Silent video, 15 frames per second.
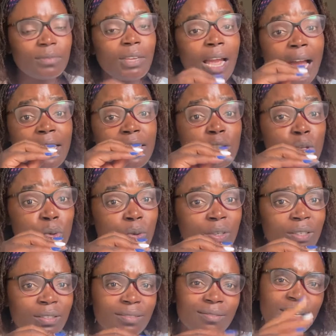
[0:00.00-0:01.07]
And
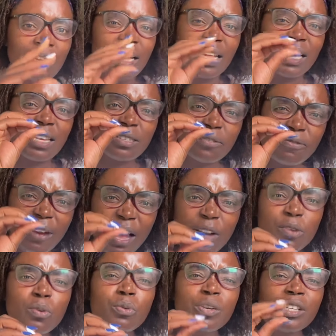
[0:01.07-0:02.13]
soon, his
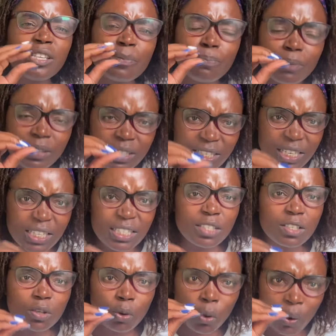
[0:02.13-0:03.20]
value will depreciate
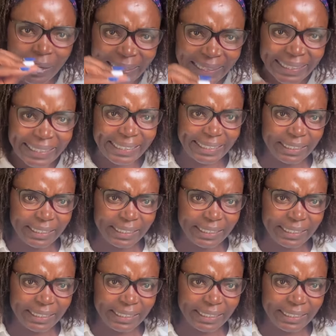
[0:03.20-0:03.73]
slowly.